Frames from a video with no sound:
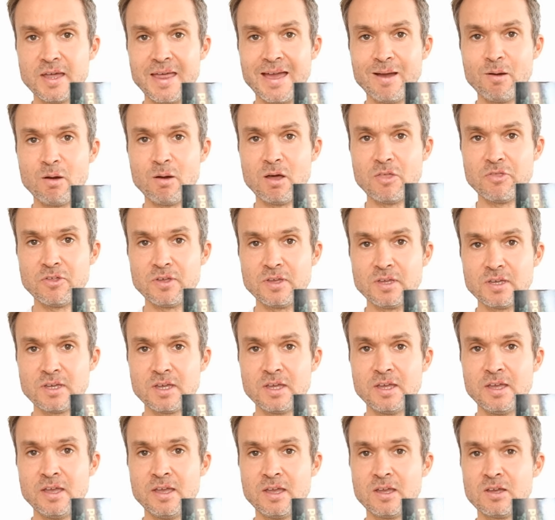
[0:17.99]
and how I think
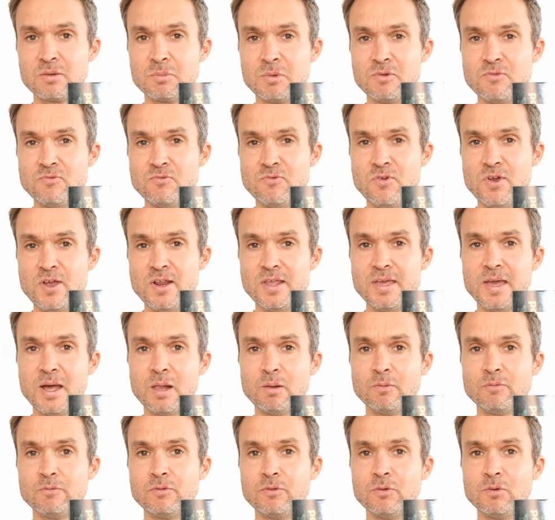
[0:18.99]
it can be really
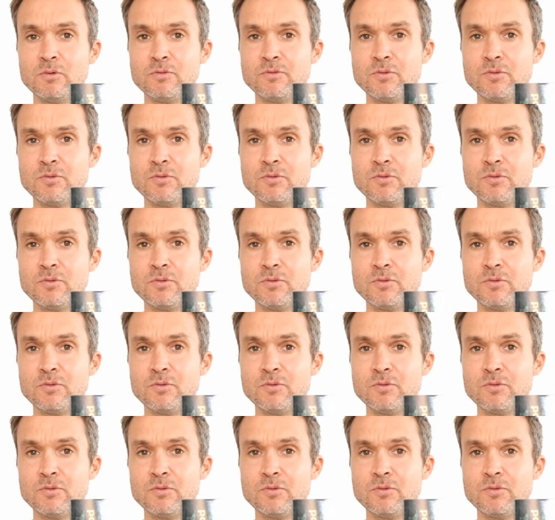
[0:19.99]
helpful